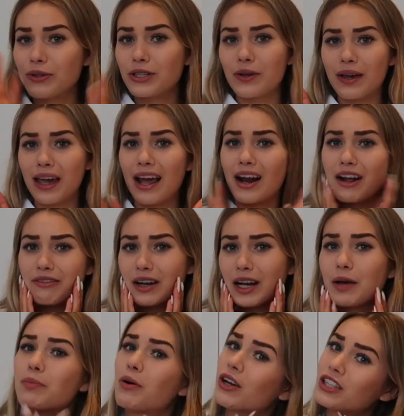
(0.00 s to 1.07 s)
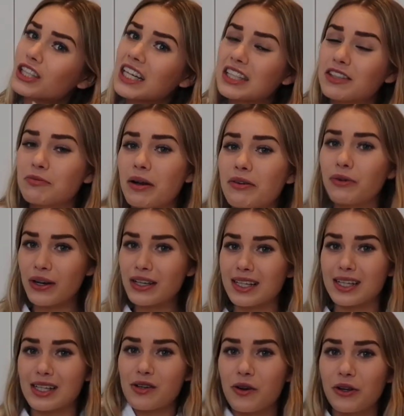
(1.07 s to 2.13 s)
Also, again, I really apologize for my
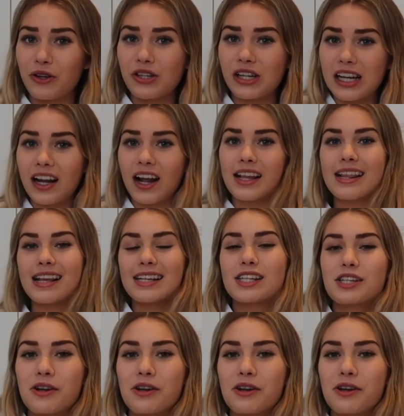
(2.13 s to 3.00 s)
voice. It's not usually like this.